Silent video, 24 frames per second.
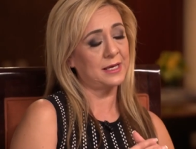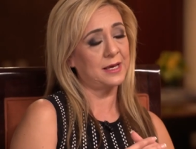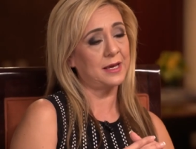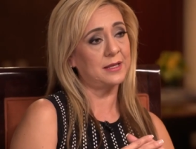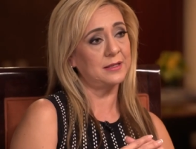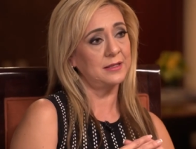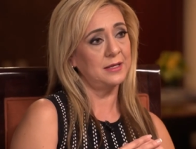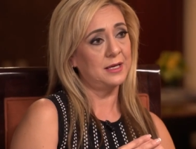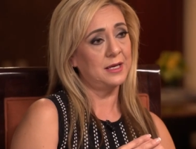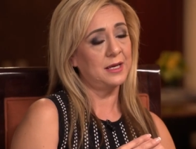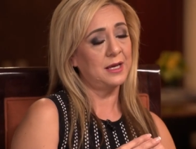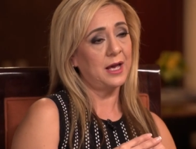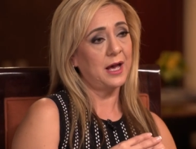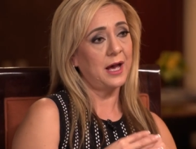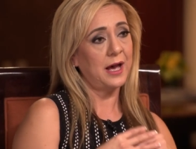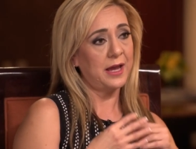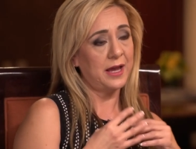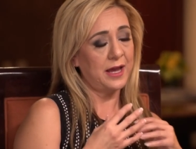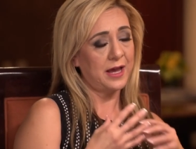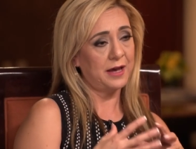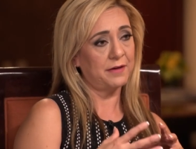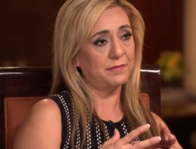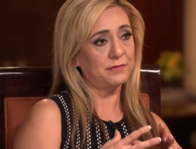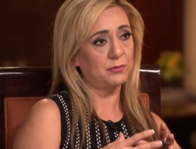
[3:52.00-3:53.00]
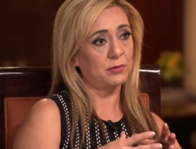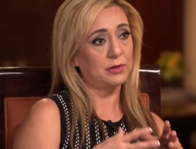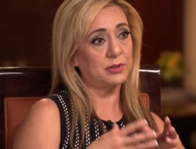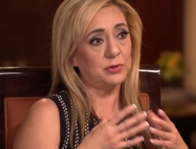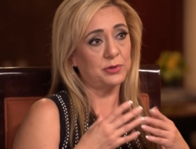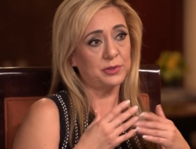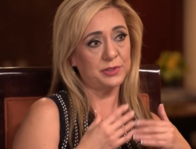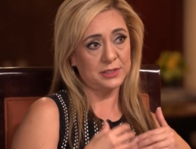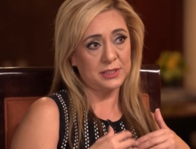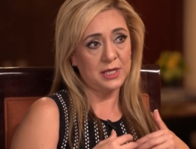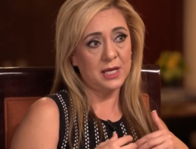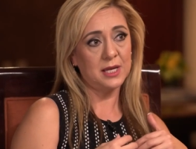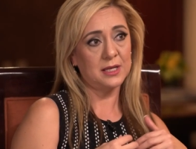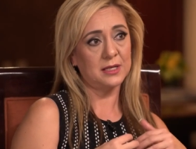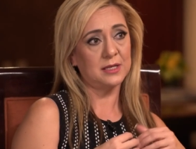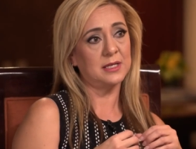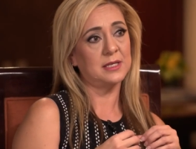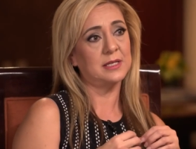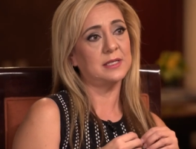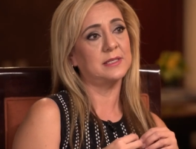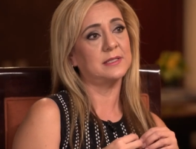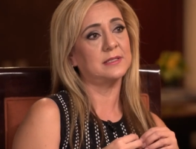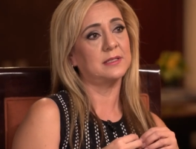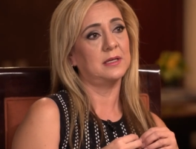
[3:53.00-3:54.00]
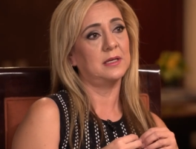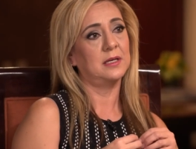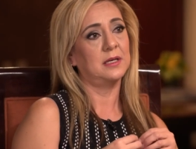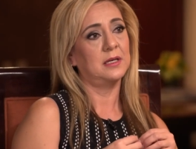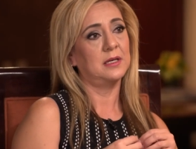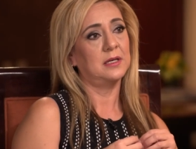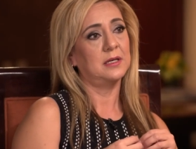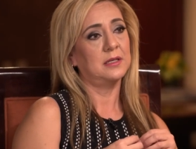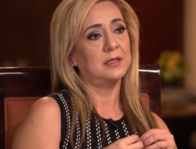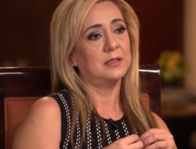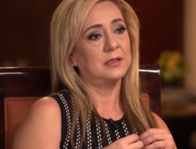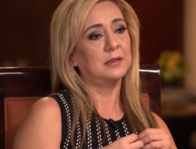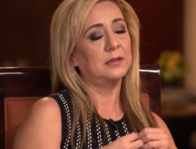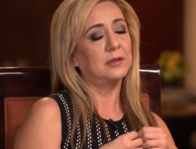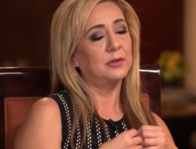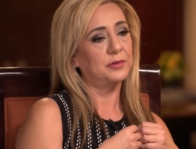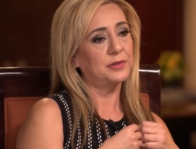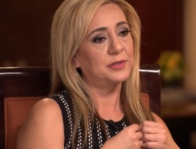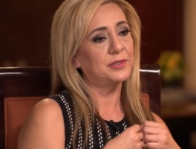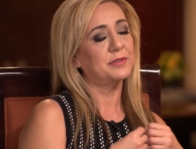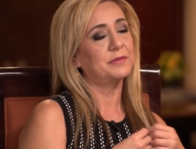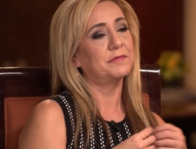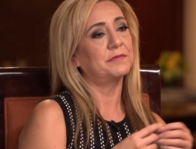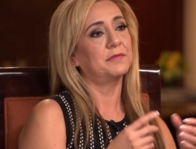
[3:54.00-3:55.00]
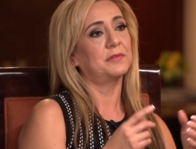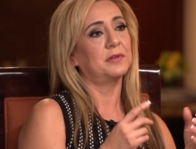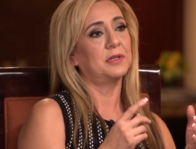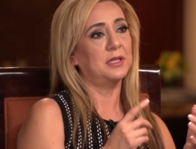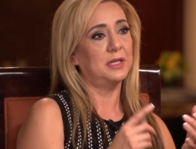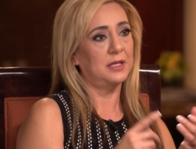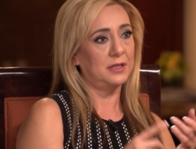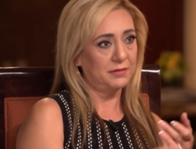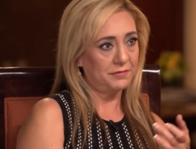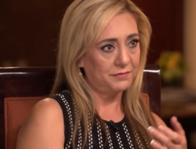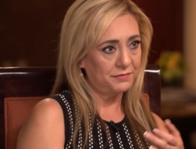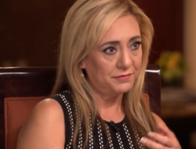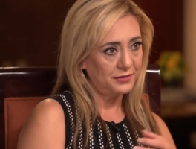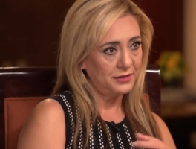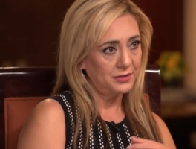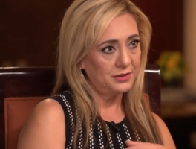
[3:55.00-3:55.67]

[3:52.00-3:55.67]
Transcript: that I have to understand is learn to forgive